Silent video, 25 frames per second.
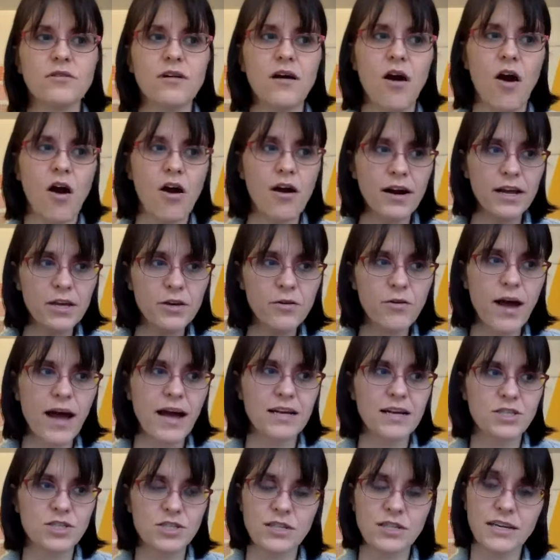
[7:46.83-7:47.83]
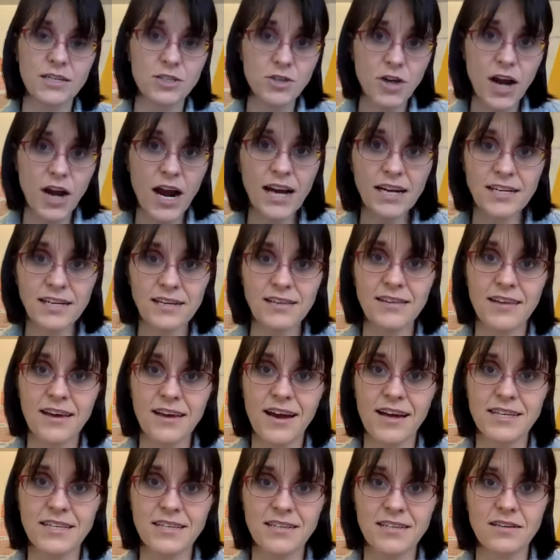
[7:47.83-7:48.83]
are you actually attracting the
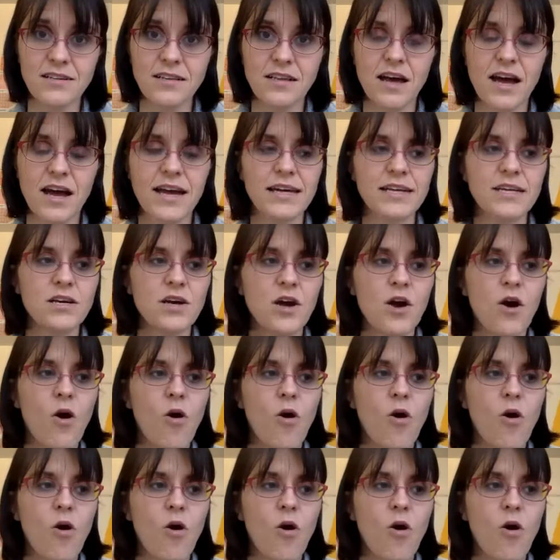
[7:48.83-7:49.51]
ideal client?